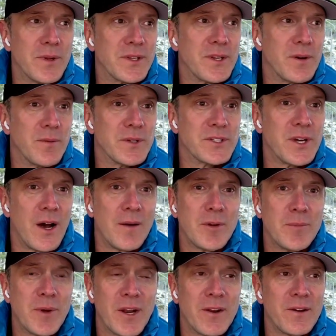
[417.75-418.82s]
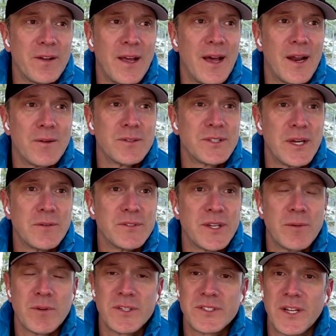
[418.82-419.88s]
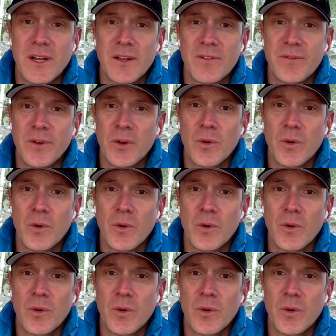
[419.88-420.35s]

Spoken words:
with Tommy, but other than that, I was able to stay on the